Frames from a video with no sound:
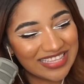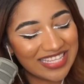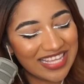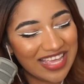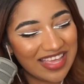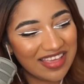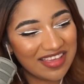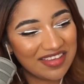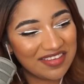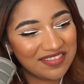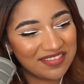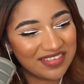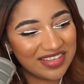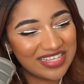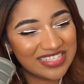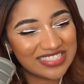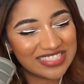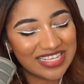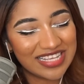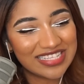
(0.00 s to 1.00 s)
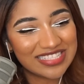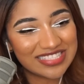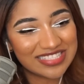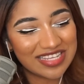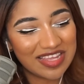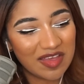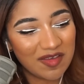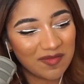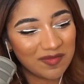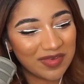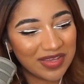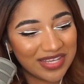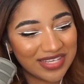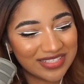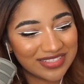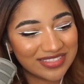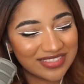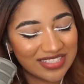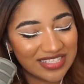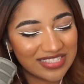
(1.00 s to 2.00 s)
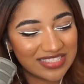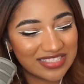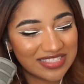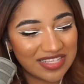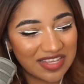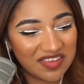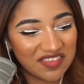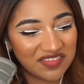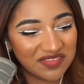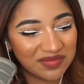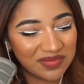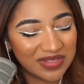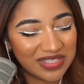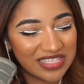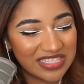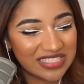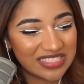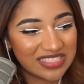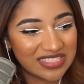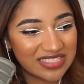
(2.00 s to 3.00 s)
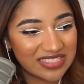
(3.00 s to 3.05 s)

Them. It's them, man. It's them, please.